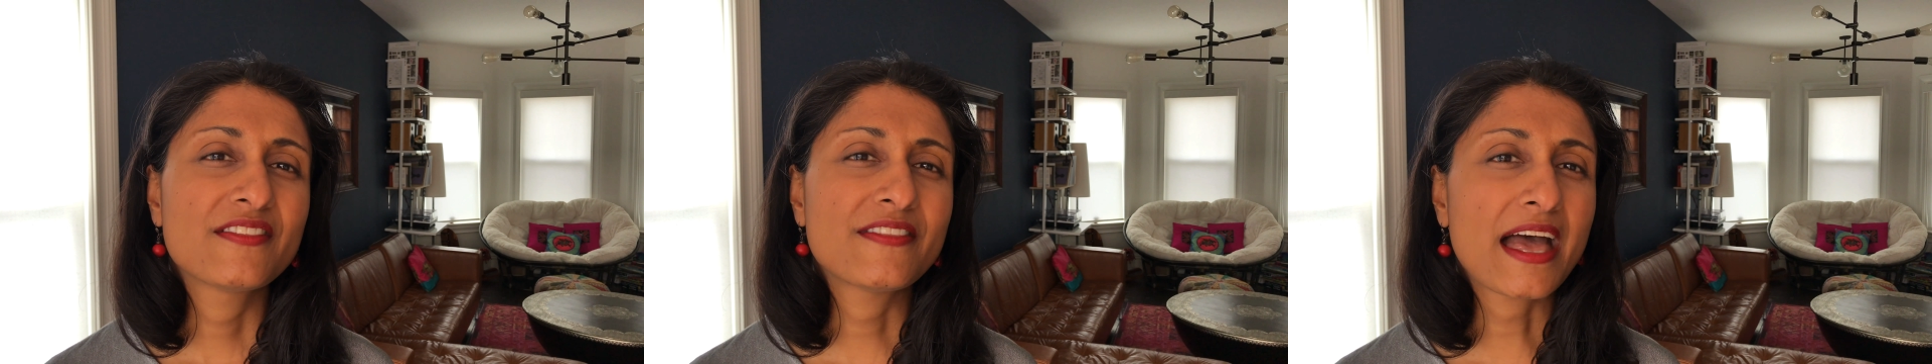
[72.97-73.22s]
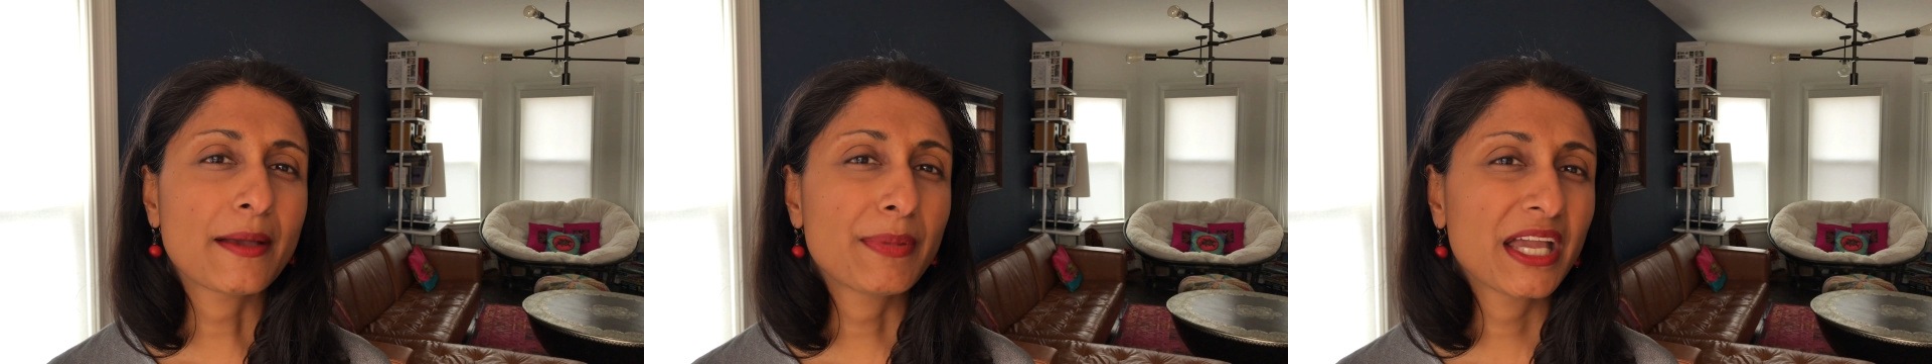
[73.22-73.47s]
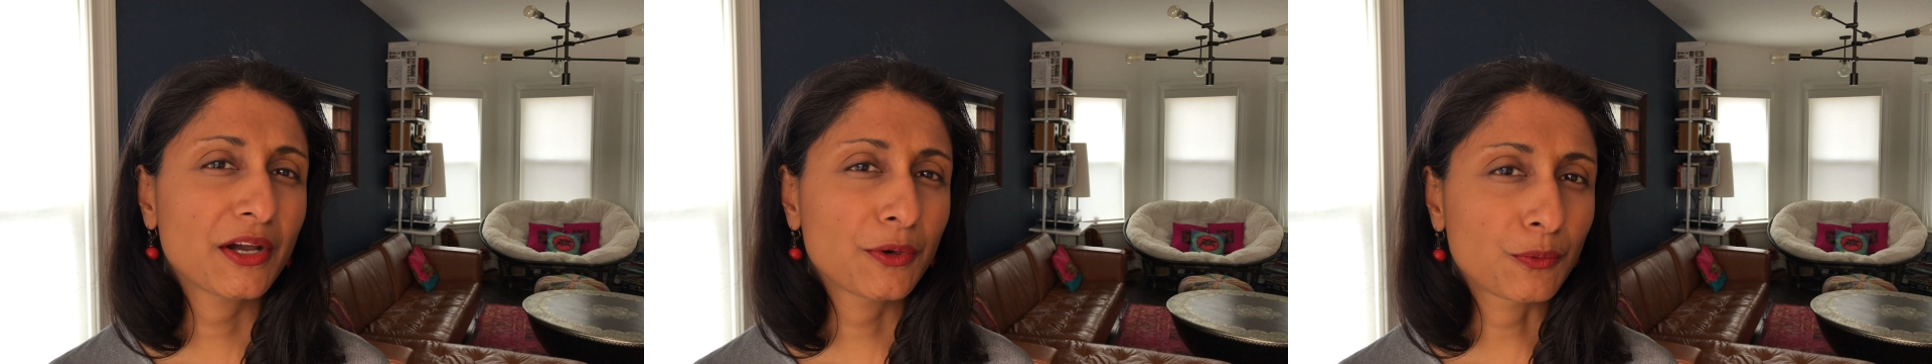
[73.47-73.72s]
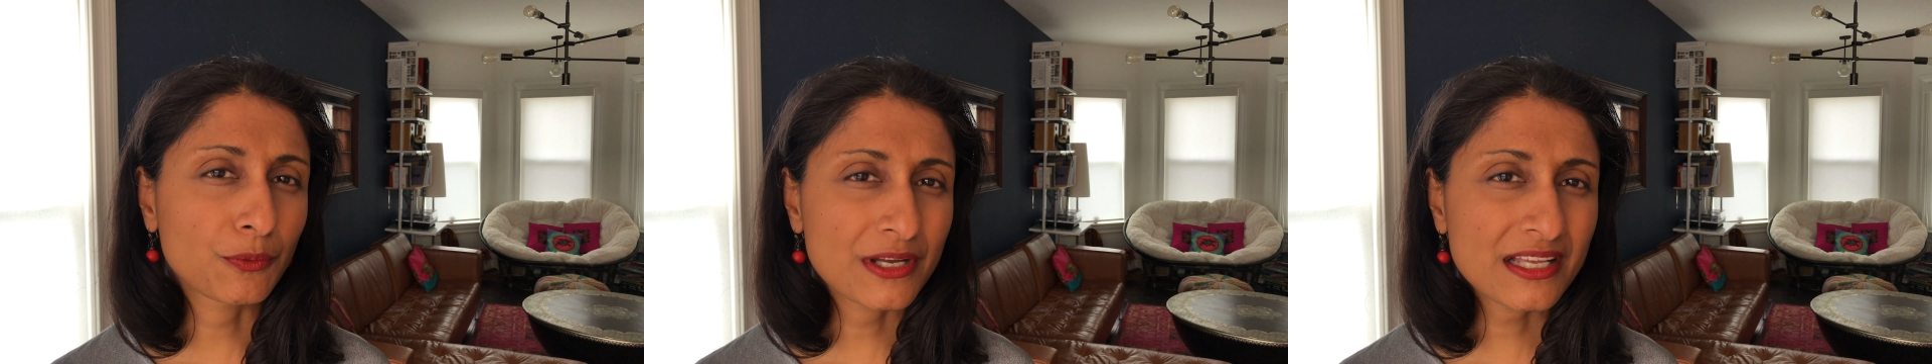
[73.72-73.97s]
that pair
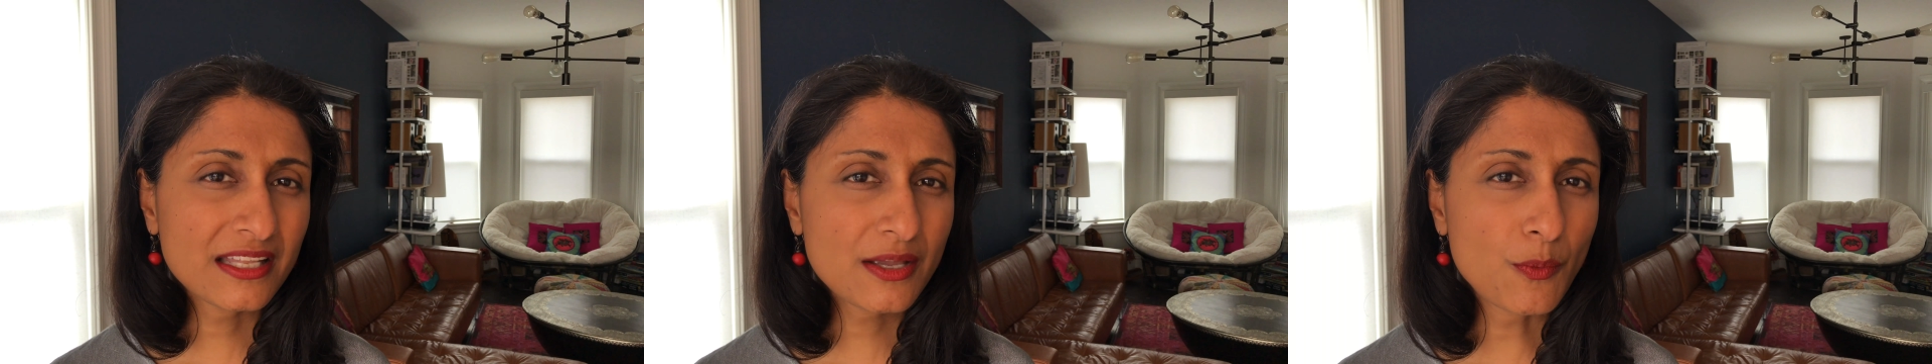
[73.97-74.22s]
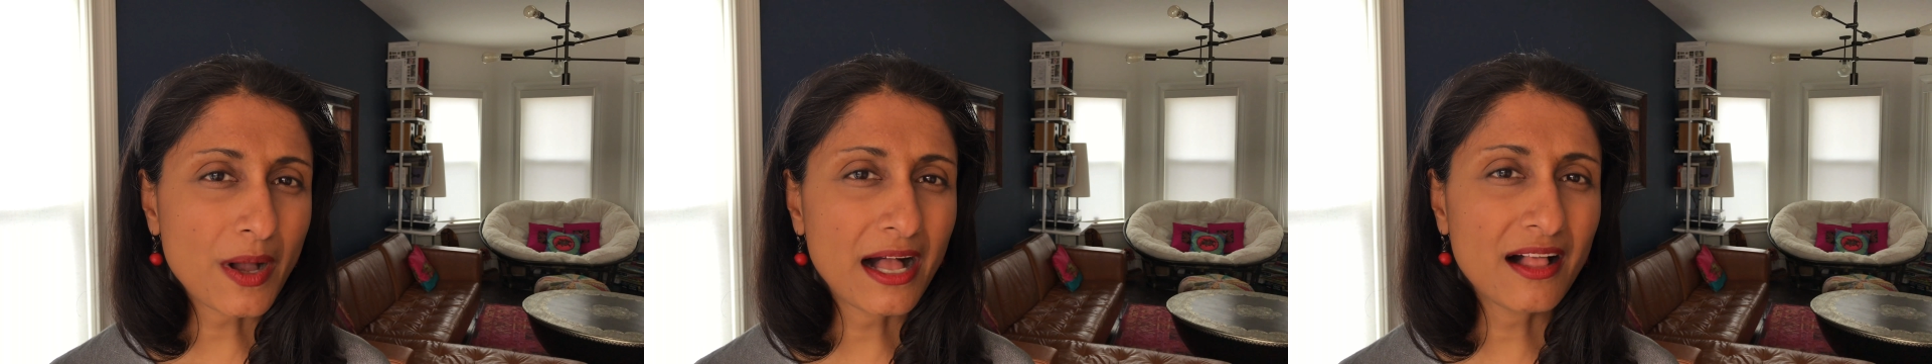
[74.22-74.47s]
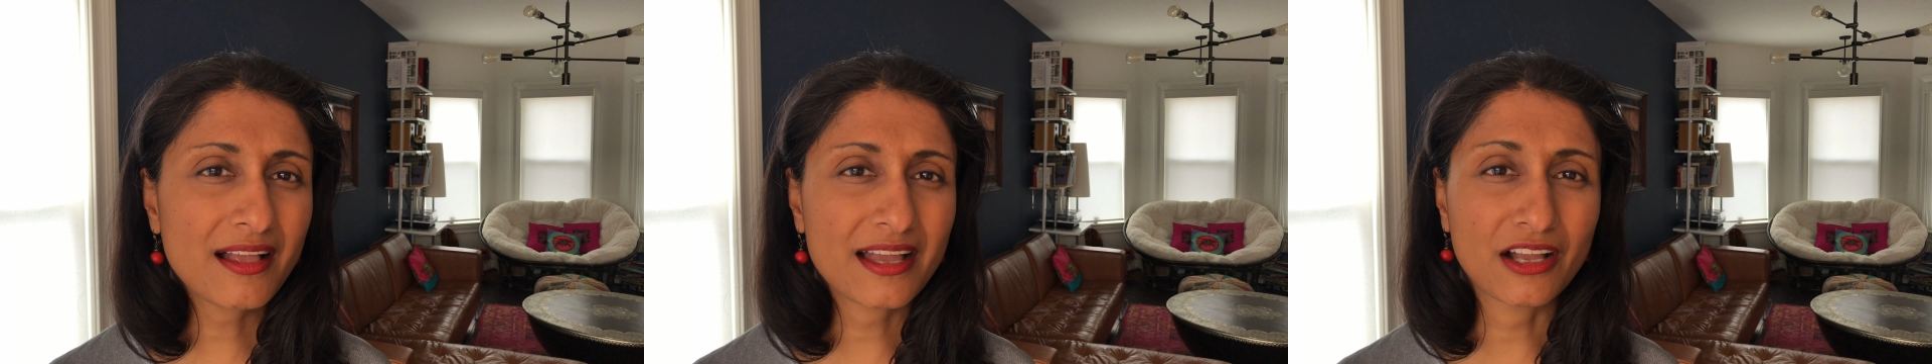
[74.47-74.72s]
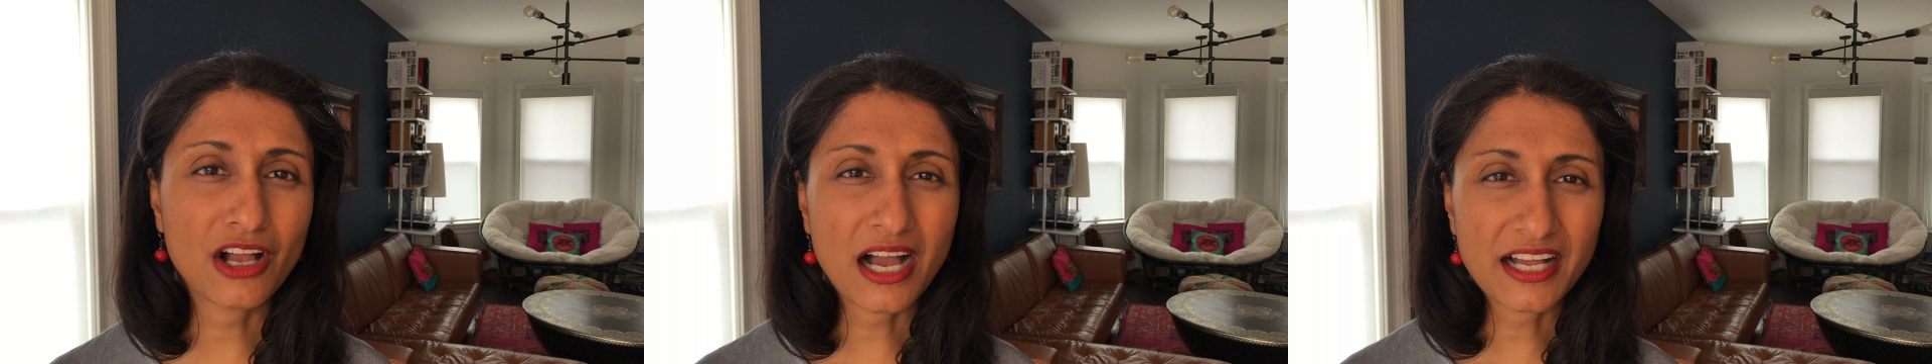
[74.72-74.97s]
really well
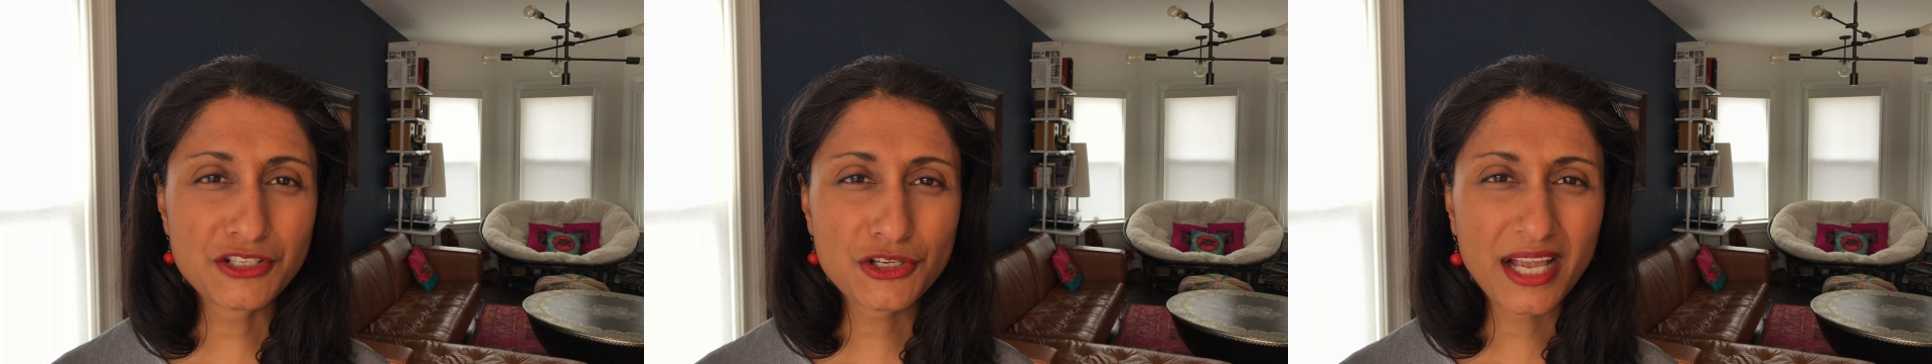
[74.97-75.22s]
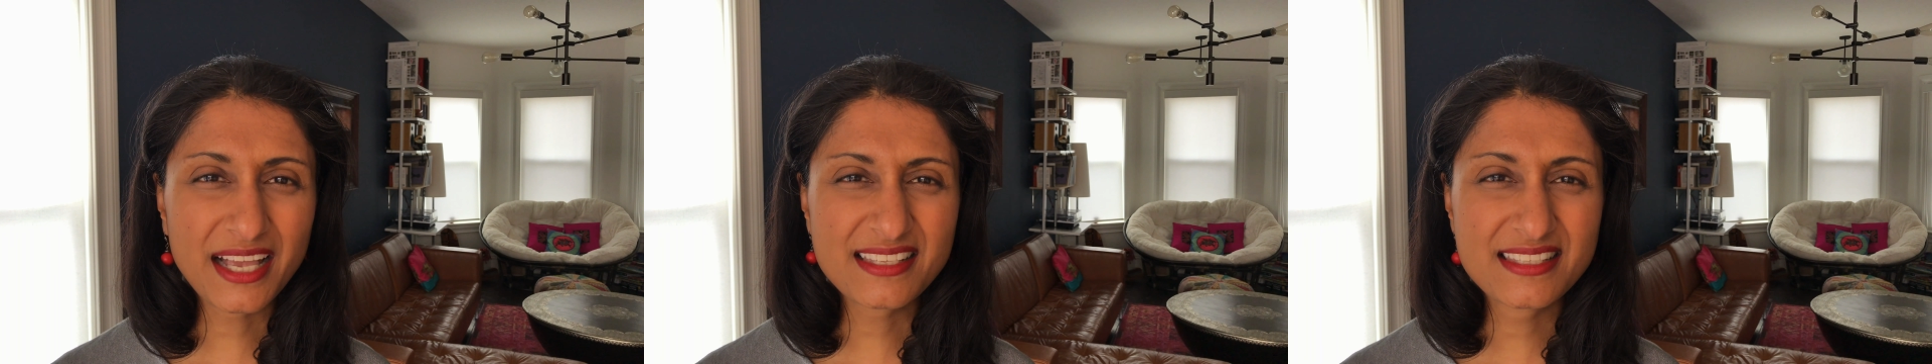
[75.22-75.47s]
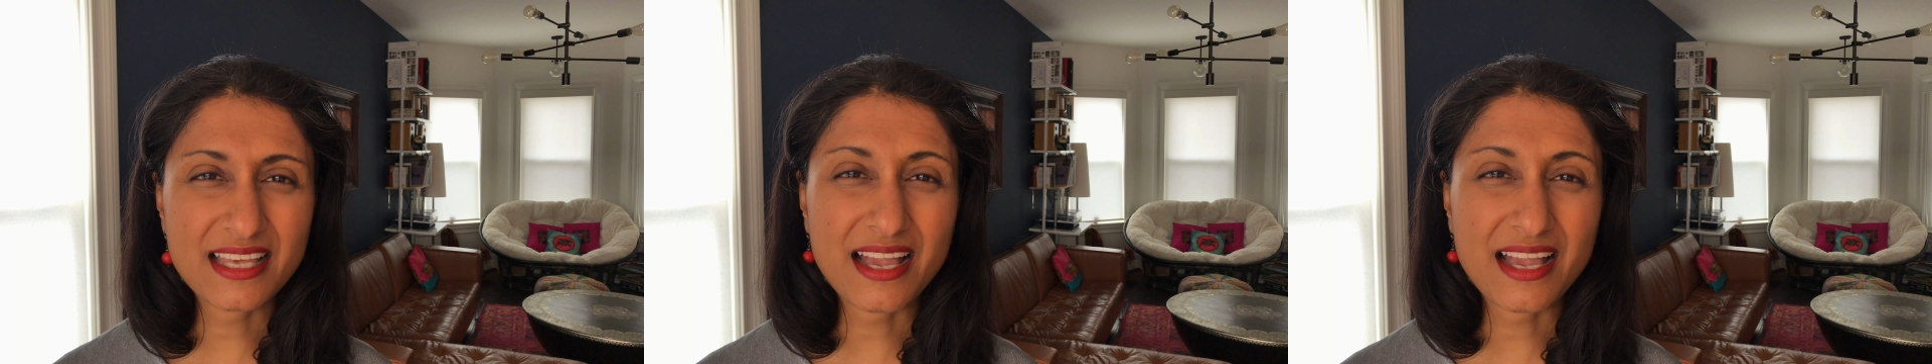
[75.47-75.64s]
and contrast